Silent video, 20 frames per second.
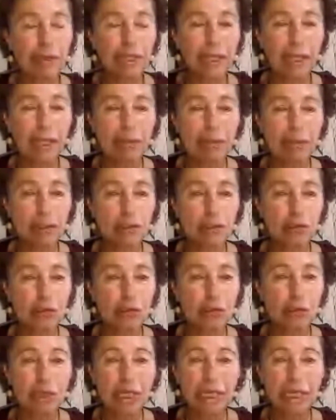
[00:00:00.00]
able to
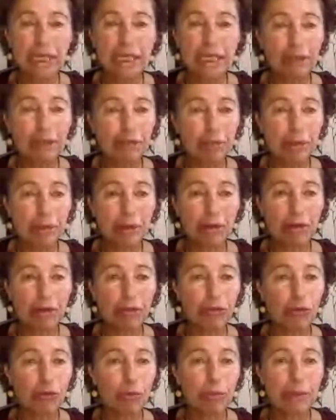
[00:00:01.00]
give birth, to
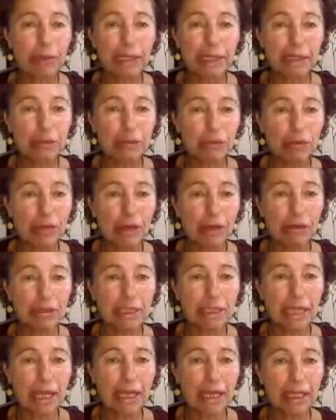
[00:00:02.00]
bleed without
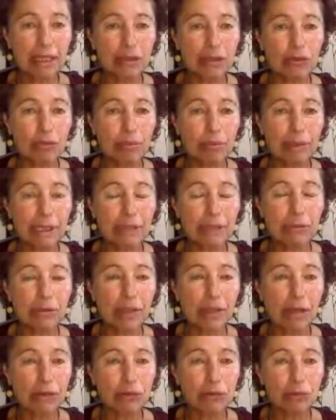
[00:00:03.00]
dying, to bleed
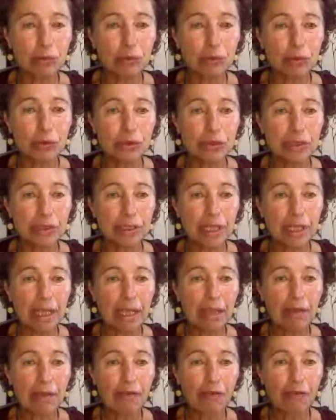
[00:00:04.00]
without wound
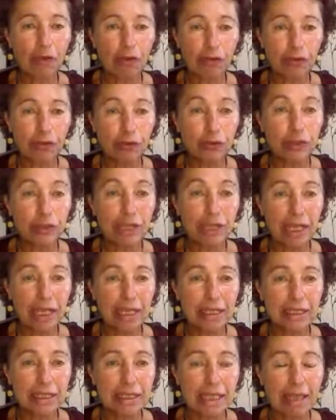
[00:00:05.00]
for a few
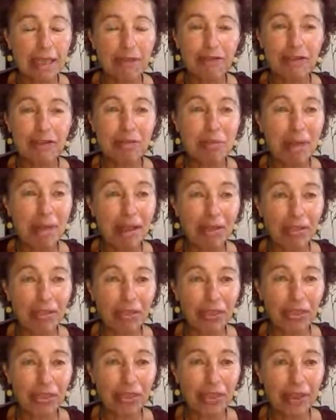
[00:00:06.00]
days every month.
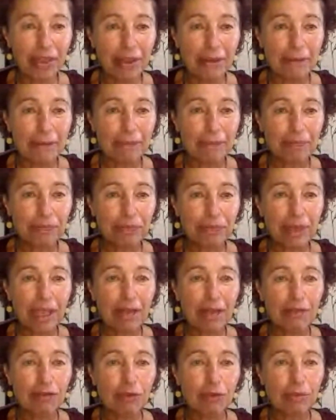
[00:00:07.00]

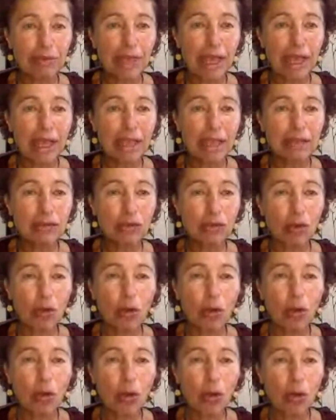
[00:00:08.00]
And from that
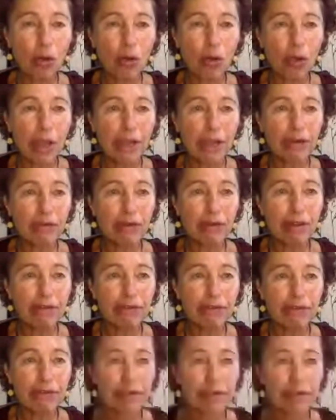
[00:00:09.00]
awe and
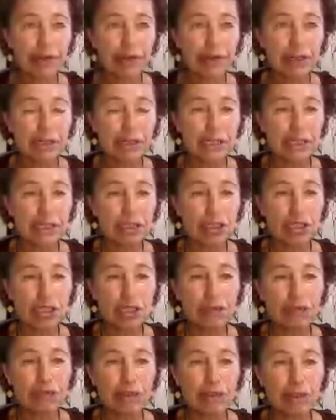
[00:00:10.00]
reverence, it
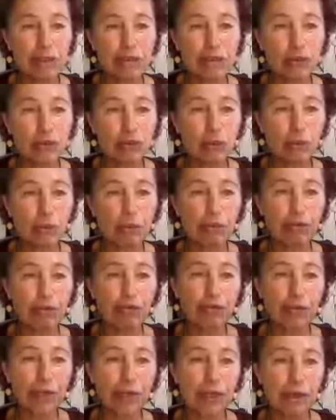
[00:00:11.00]
shifted to
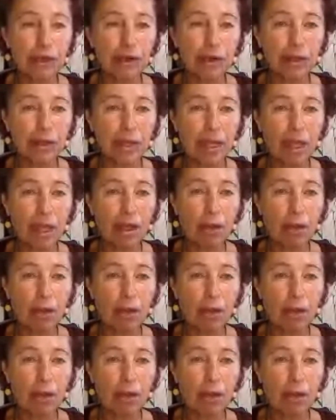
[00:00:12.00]
fear